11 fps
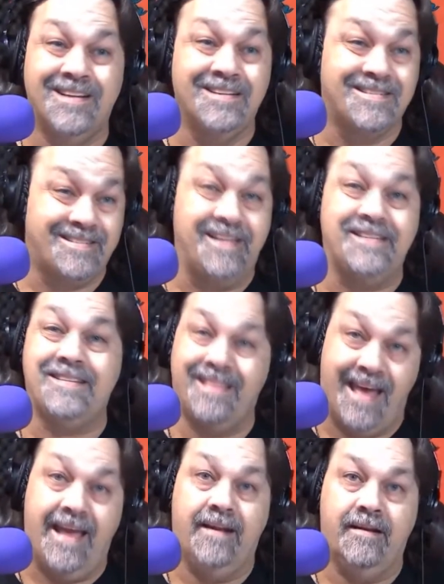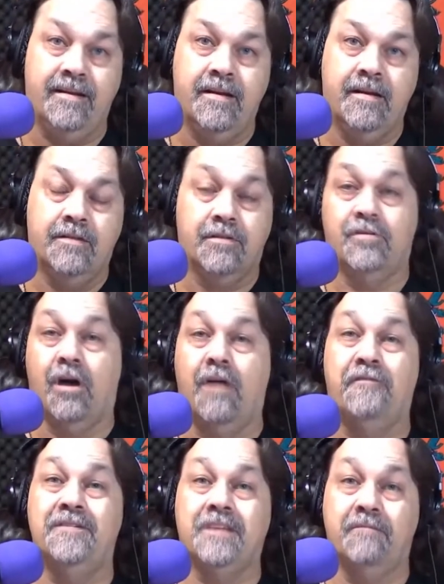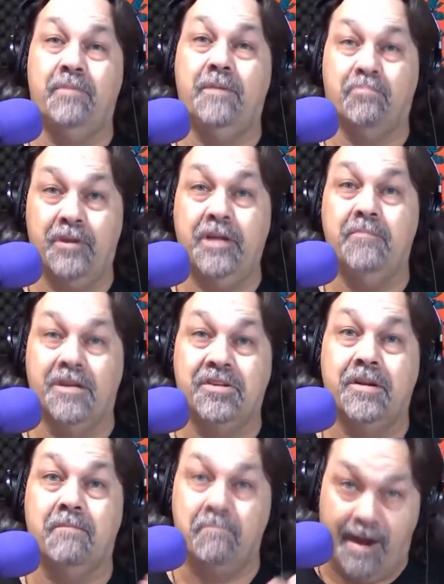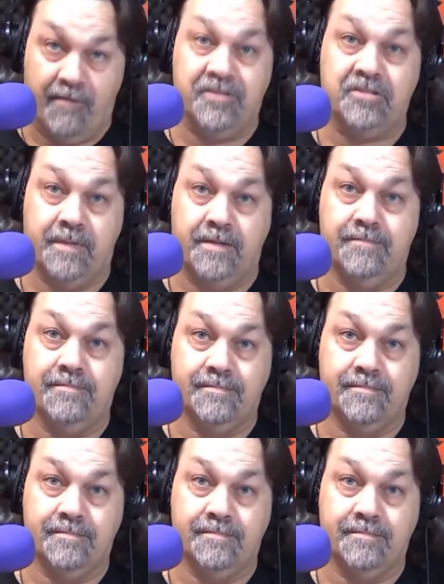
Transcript: Since then, the Dolphins have been pretty much an embarrassment.